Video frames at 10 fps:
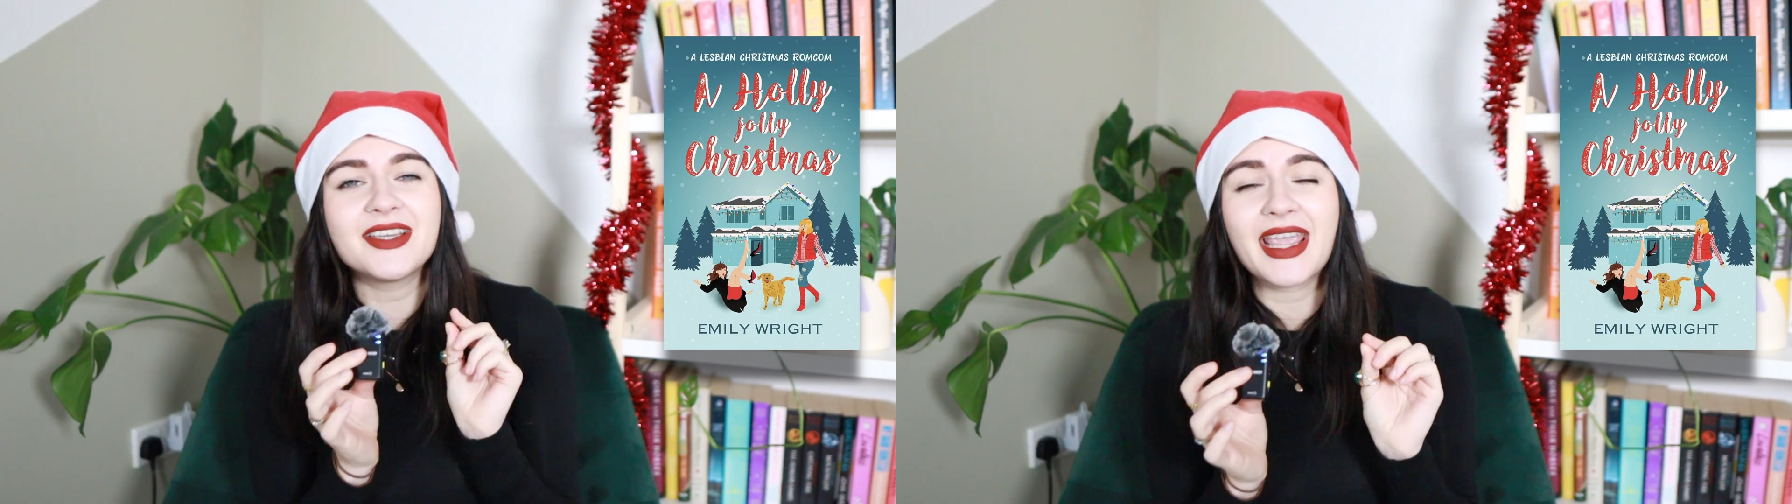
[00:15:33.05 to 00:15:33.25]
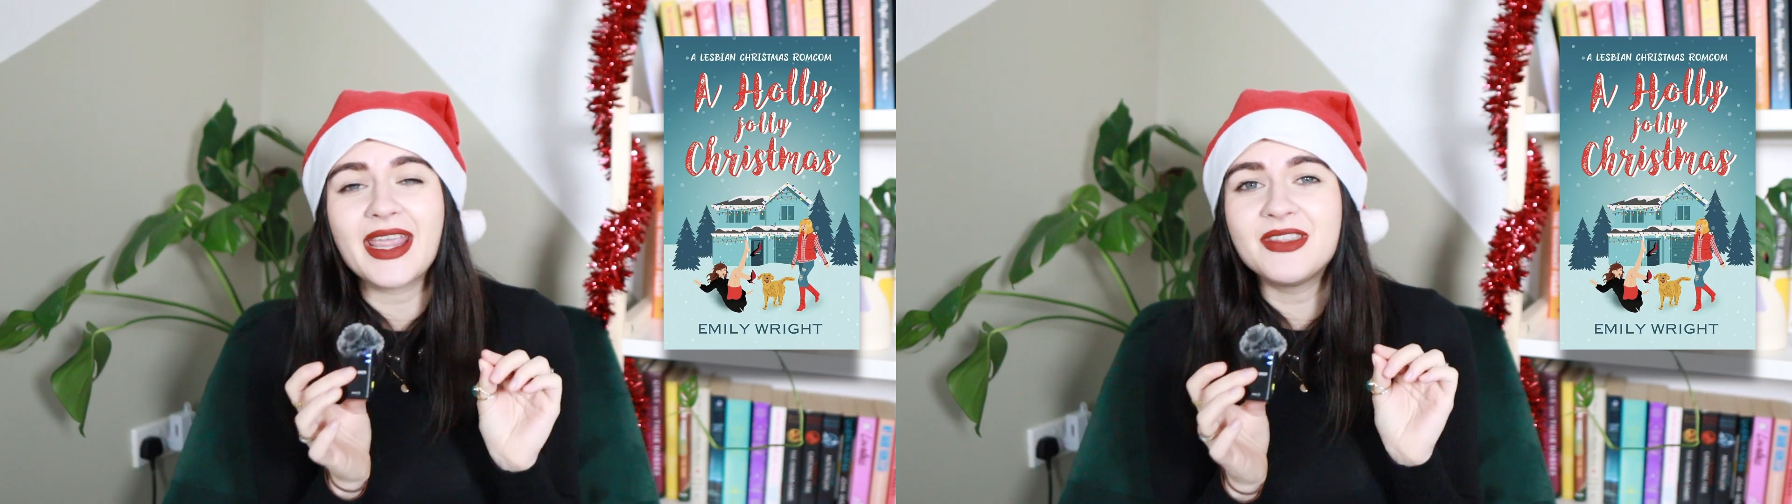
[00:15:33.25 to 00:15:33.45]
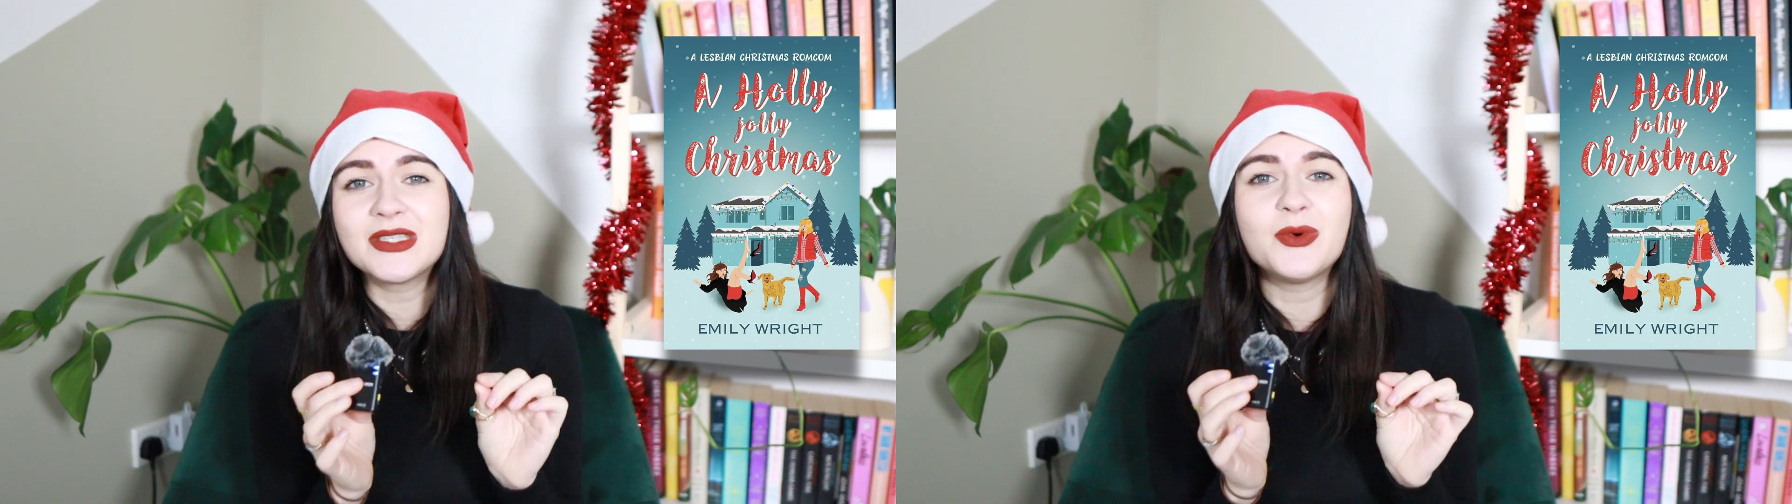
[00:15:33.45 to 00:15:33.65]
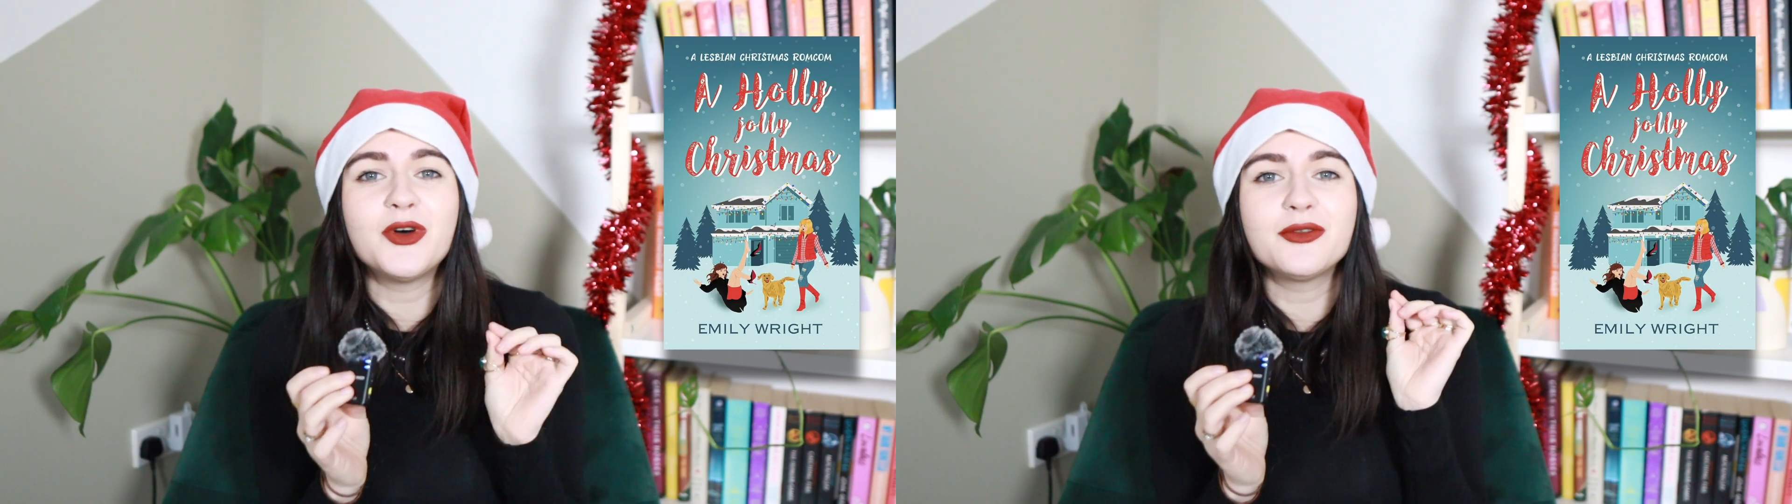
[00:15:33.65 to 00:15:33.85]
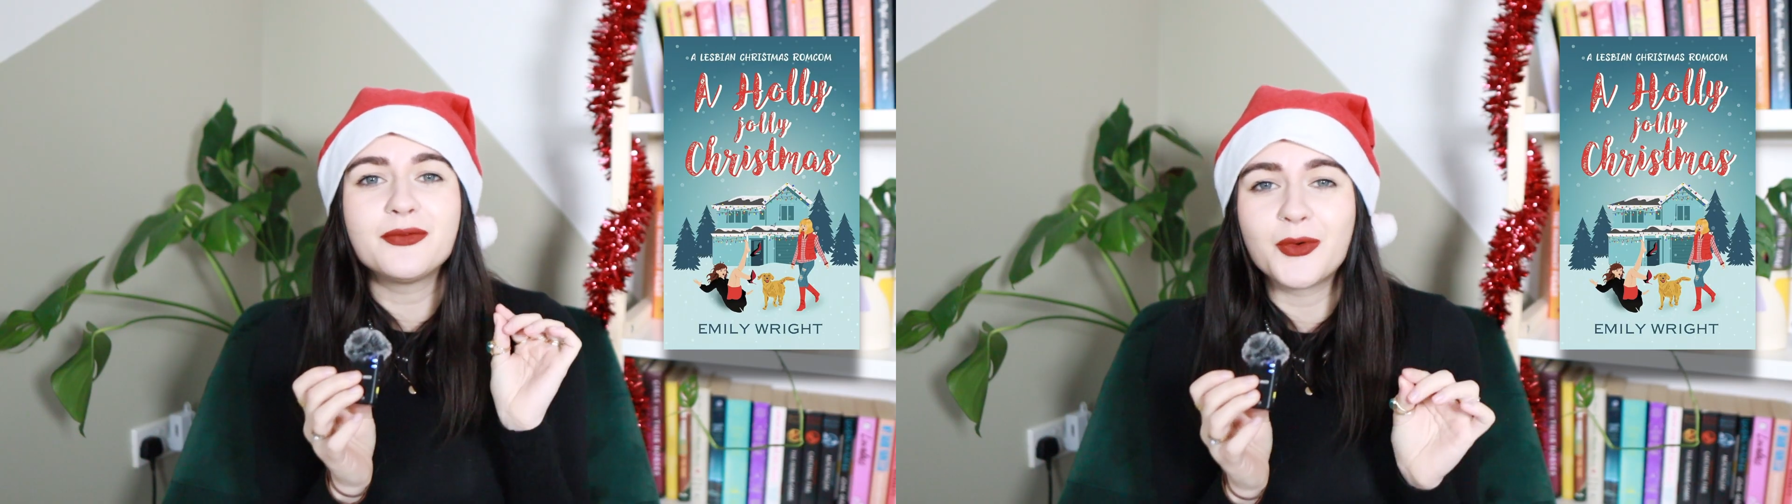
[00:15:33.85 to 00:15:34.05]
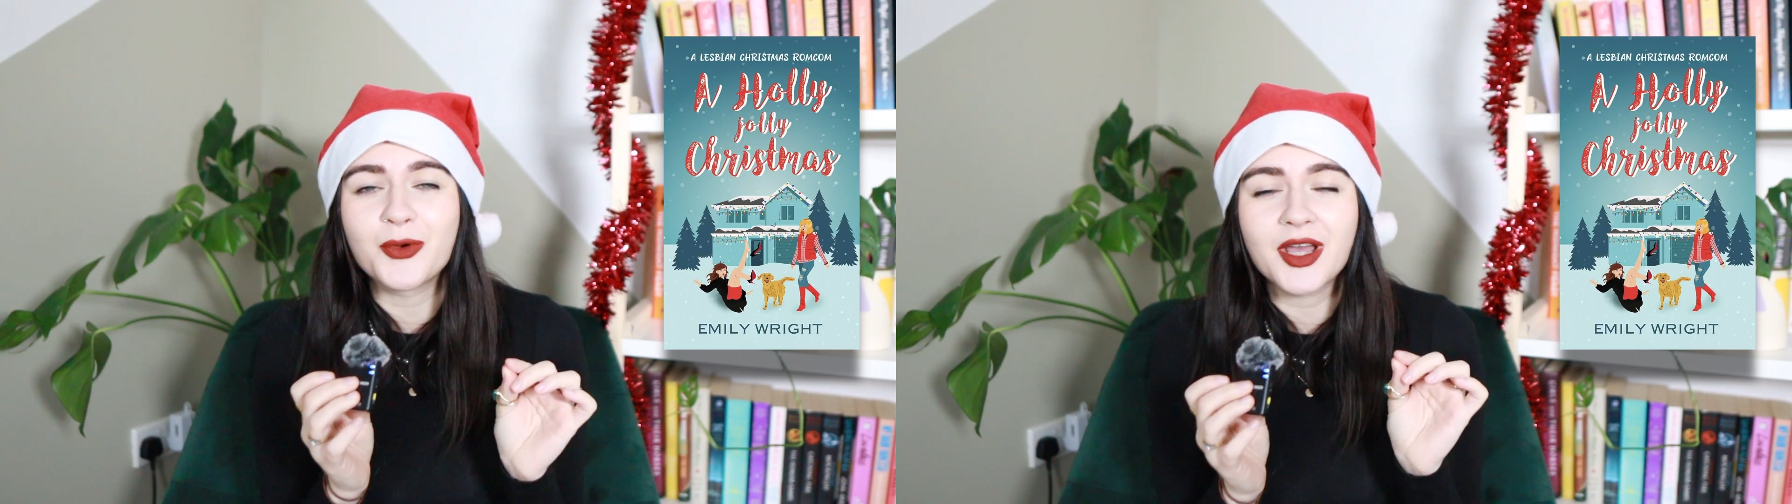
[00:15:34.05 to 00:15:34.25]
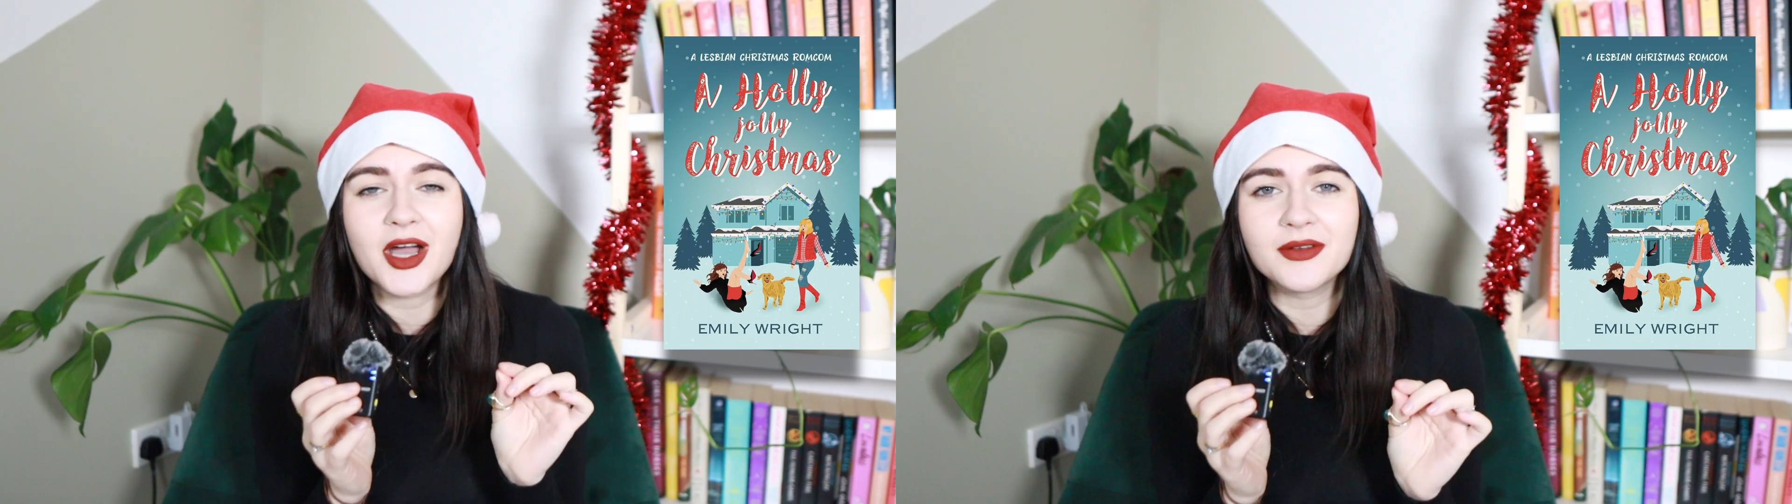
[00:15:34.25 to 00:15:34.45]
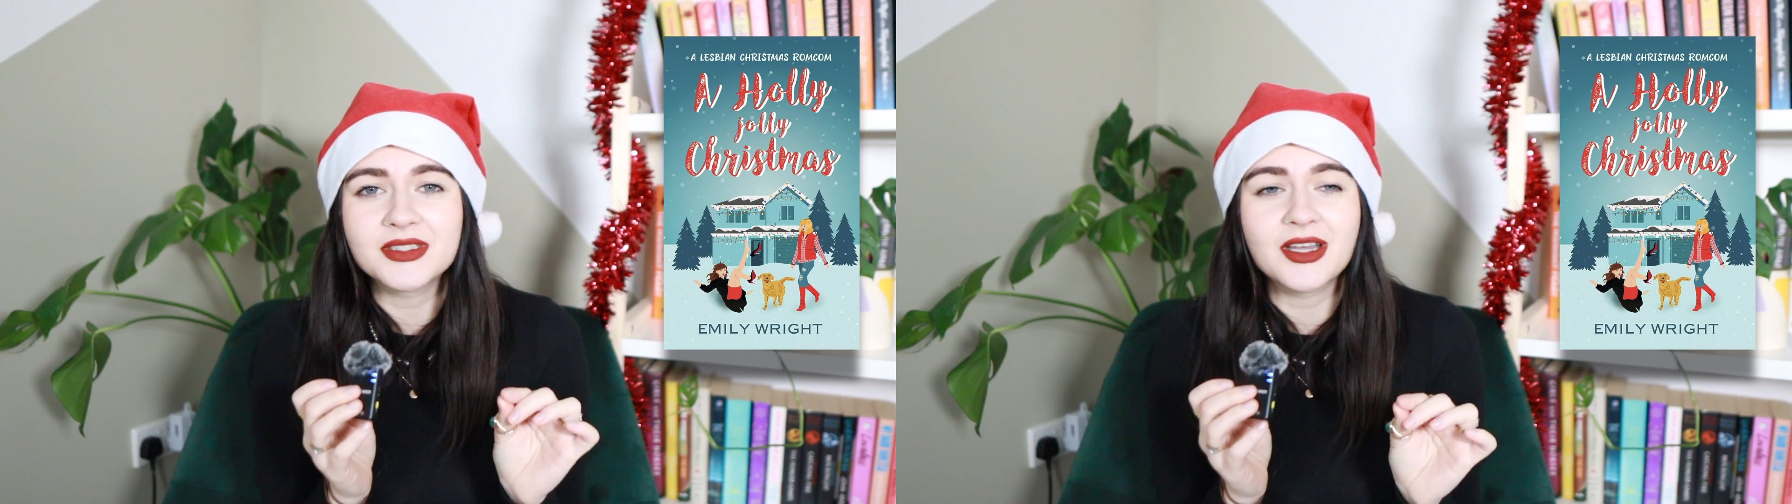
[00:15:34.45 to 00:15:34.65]
I gave this one
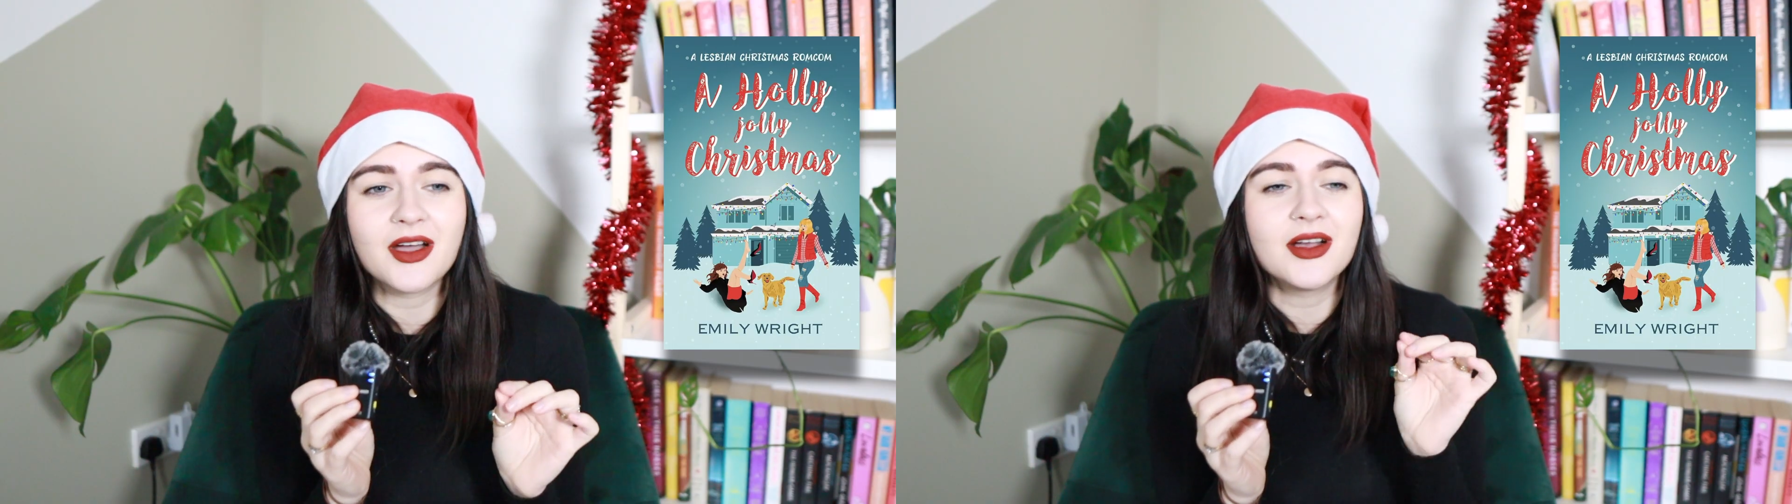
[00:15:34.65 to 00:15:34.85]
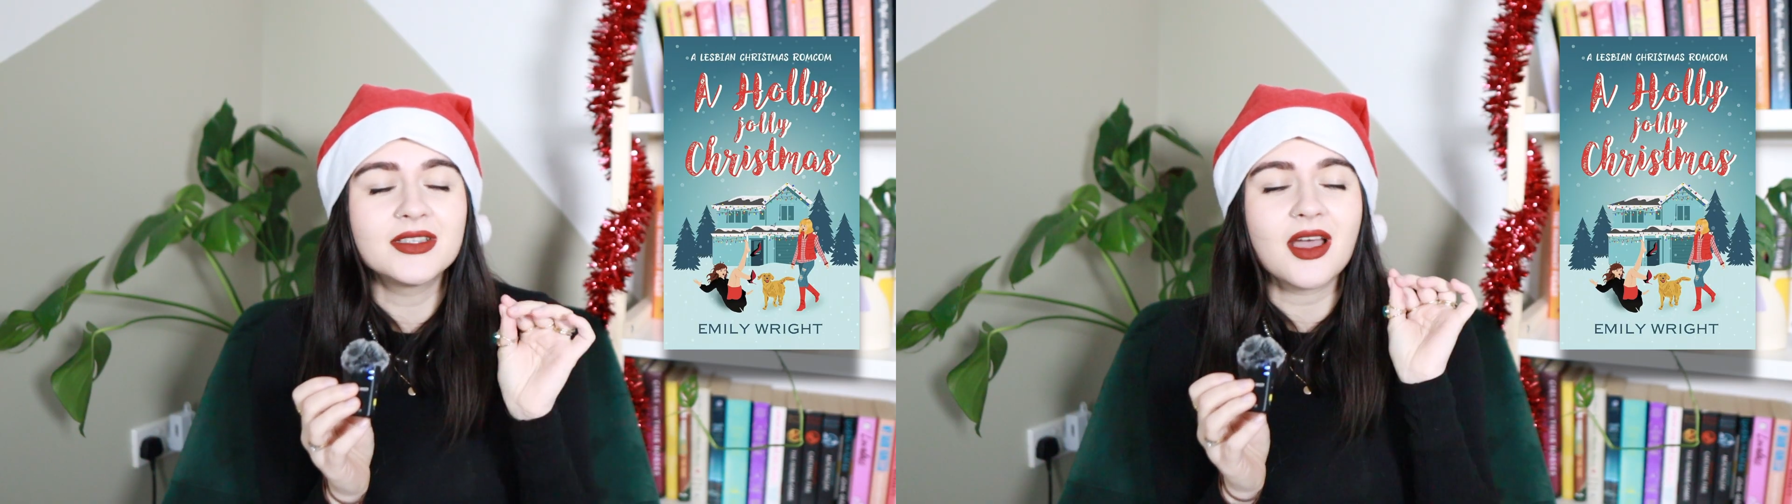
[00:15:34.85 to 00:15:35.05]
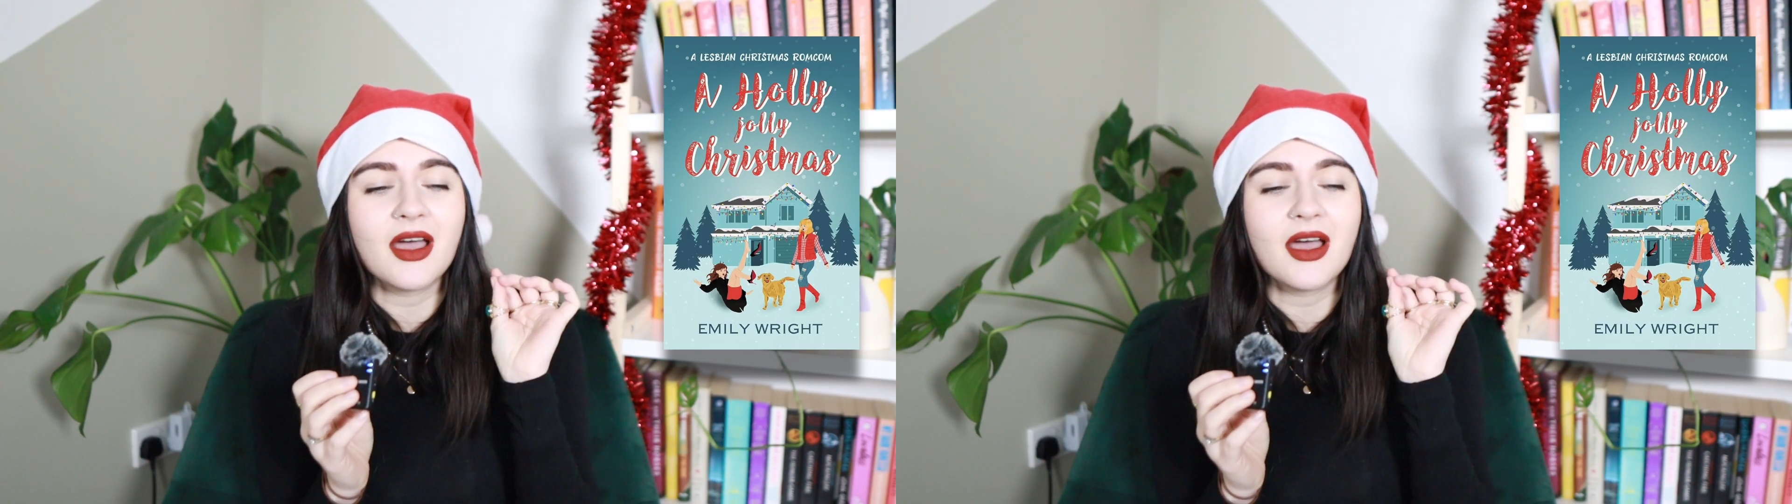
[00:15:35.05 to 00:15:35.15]
4.5 stars.